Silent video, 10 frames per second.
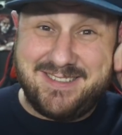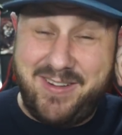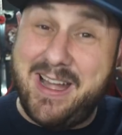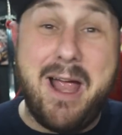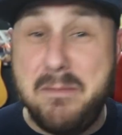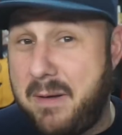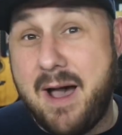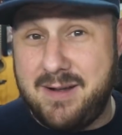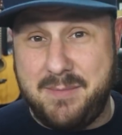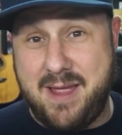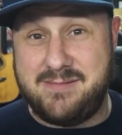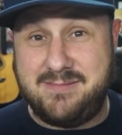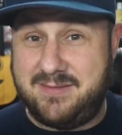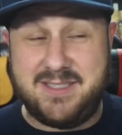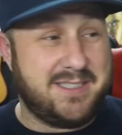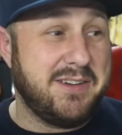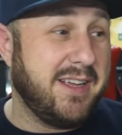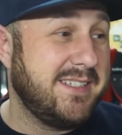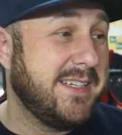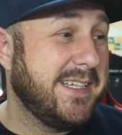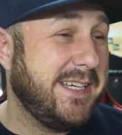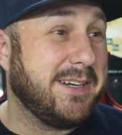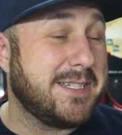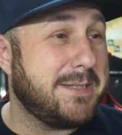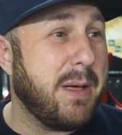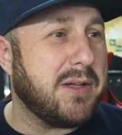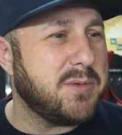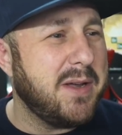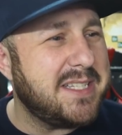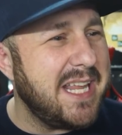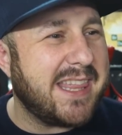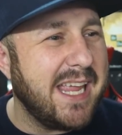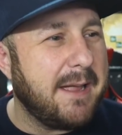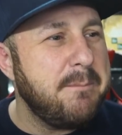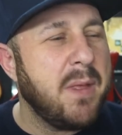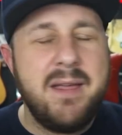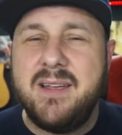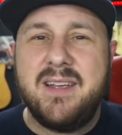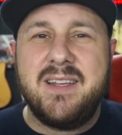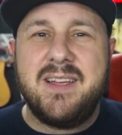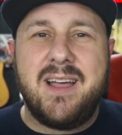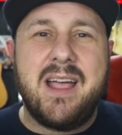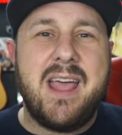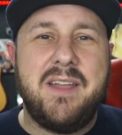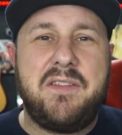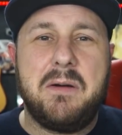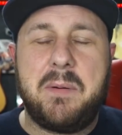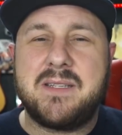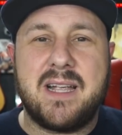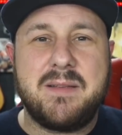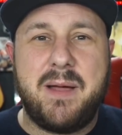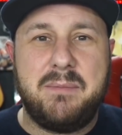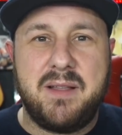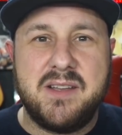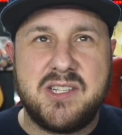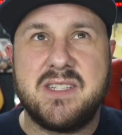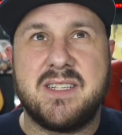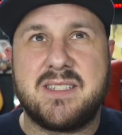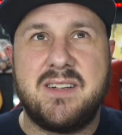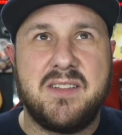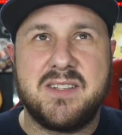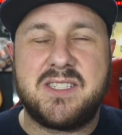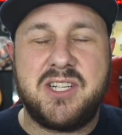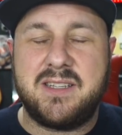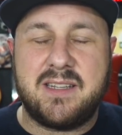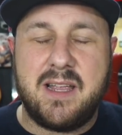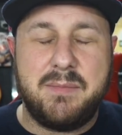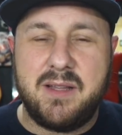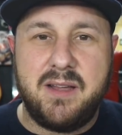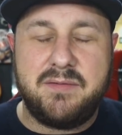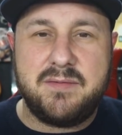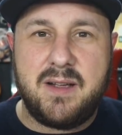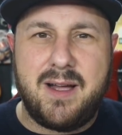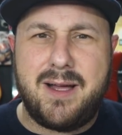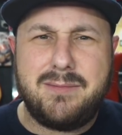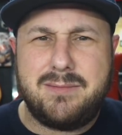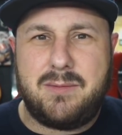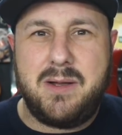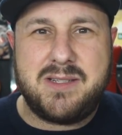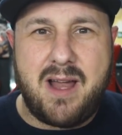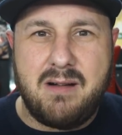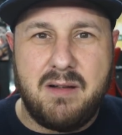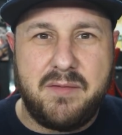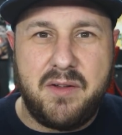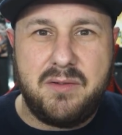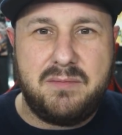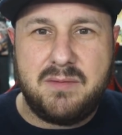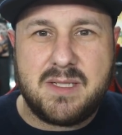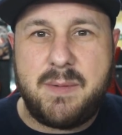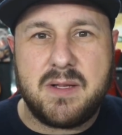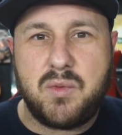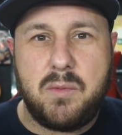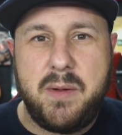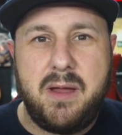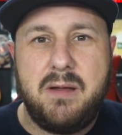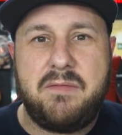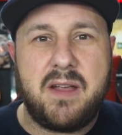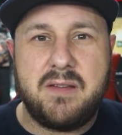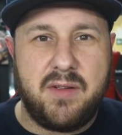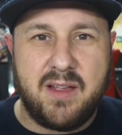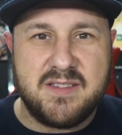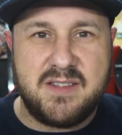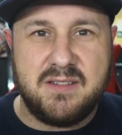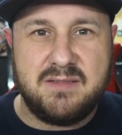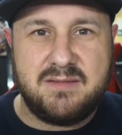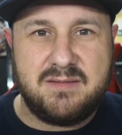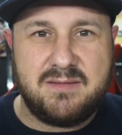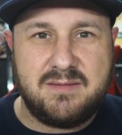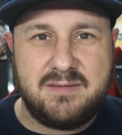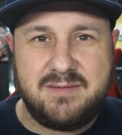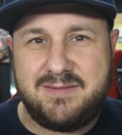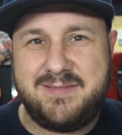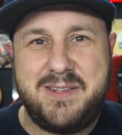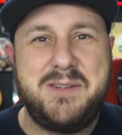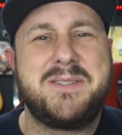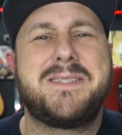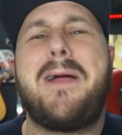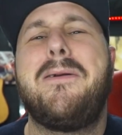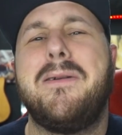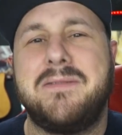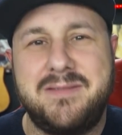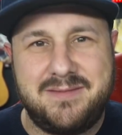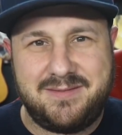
Read Harry Potter, man. Just do it. Hear spells. What does he think? Again, if you're protected by the blood of Jesus and all this shit that they believe, uh, what are you scared of, dude? Spells will be ineffective against you. What are you scared of?